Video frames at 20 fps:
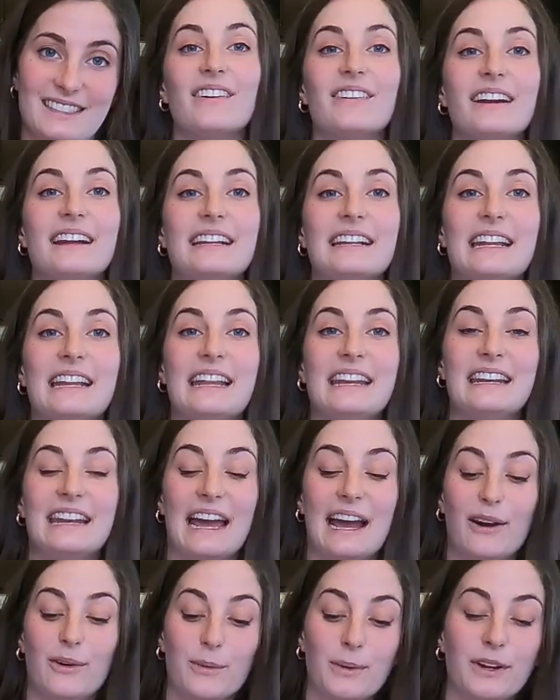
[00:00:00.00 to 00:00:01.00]
All right, and
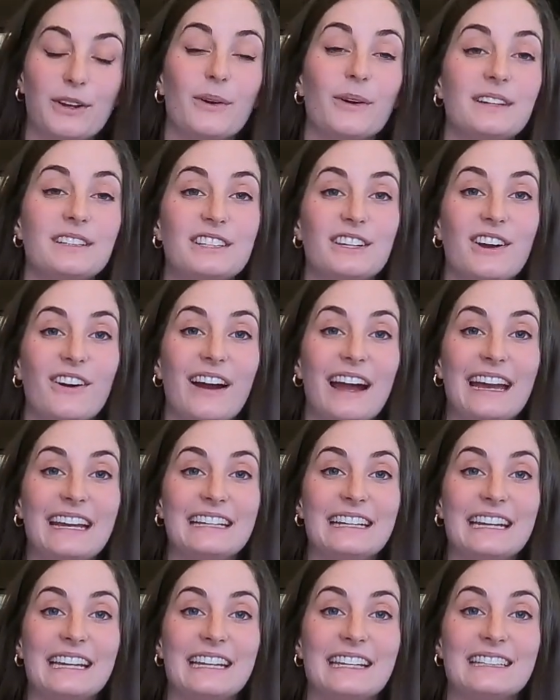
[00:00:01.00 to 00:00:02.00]
now we're going to go
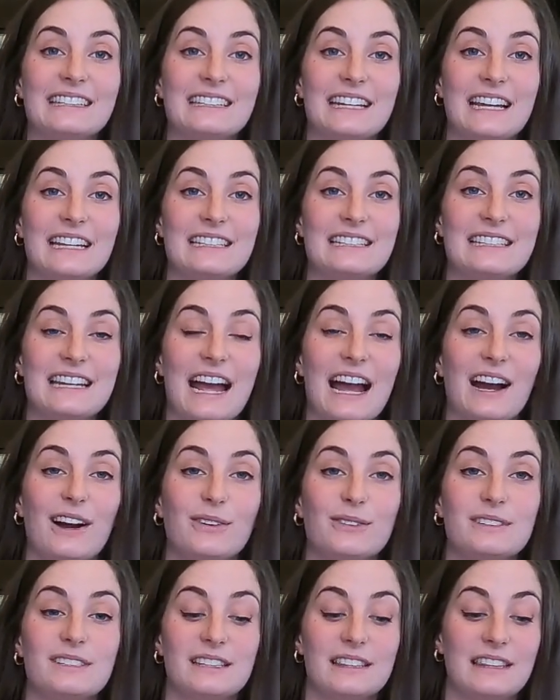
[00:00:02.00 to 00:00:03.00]
ahead and test
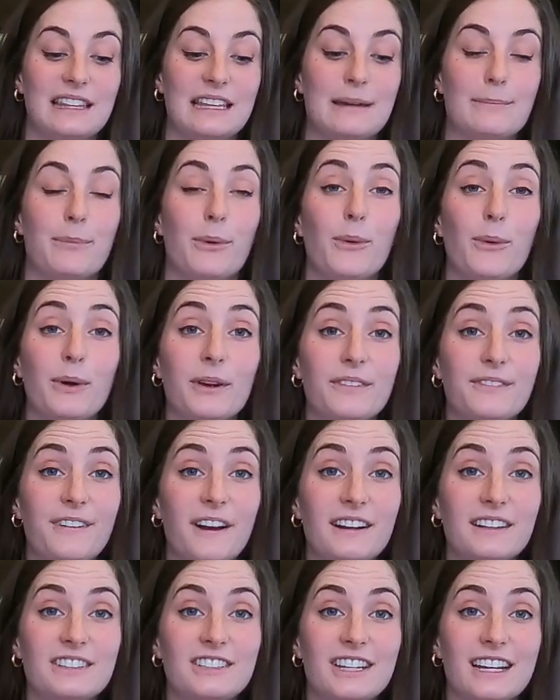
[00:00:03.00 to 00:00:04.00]
out the pour
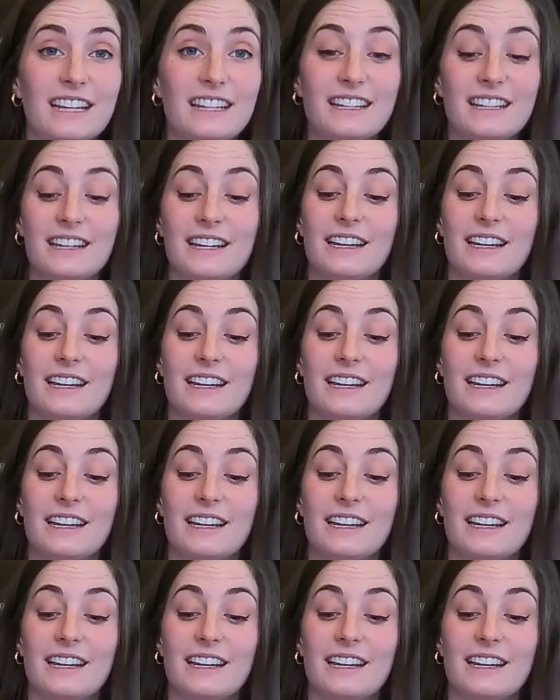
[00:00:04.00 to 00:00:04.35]
function